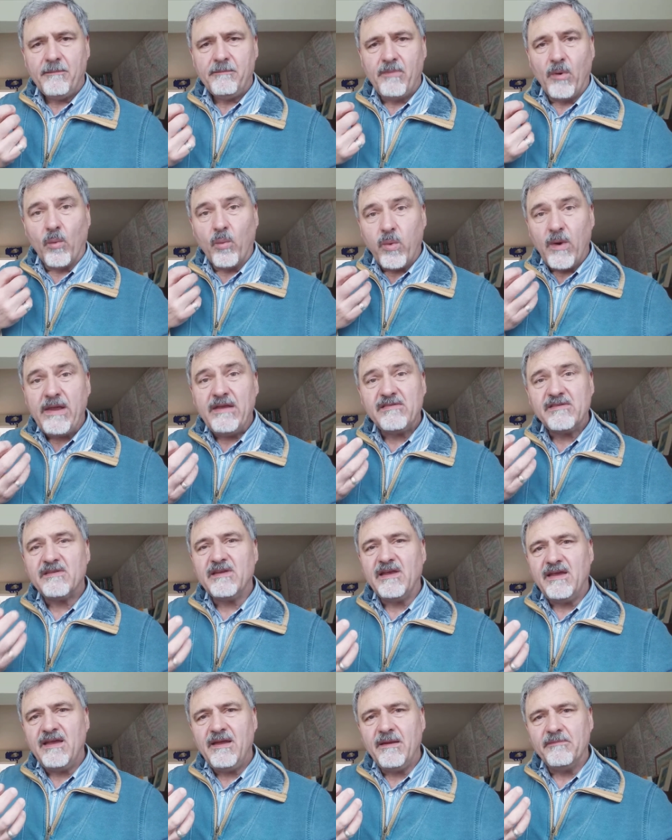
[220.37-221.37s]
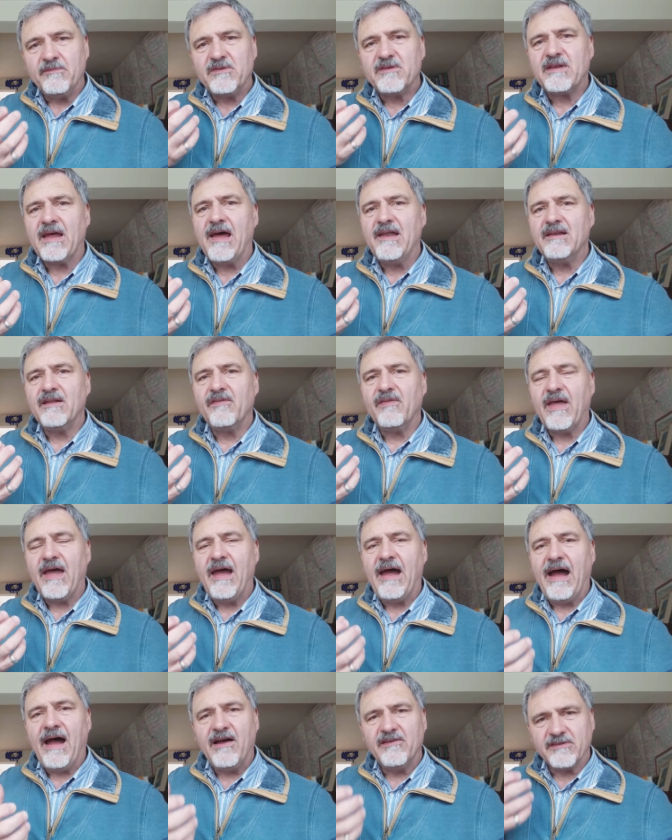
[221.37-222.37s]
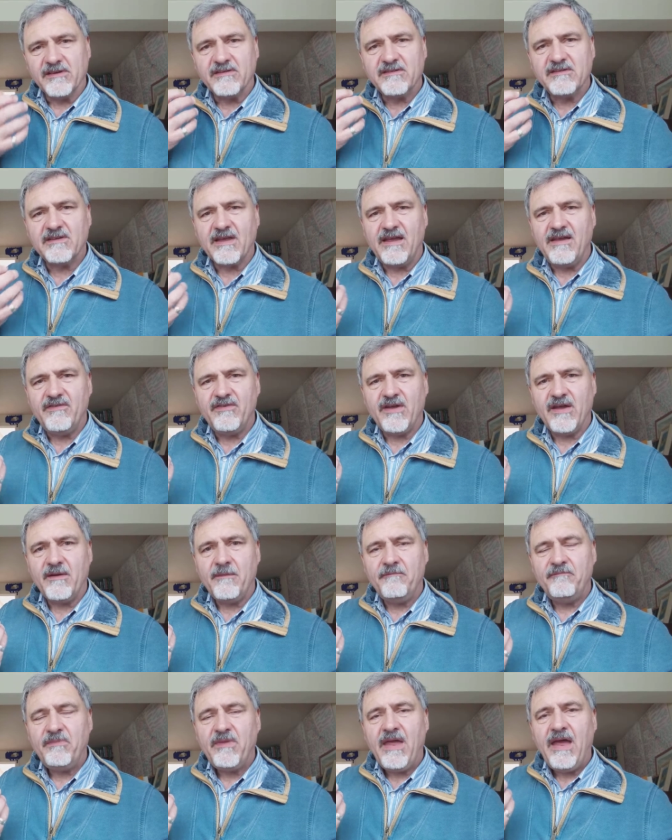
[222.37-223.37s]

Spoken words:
But we see him standing there as a saviour,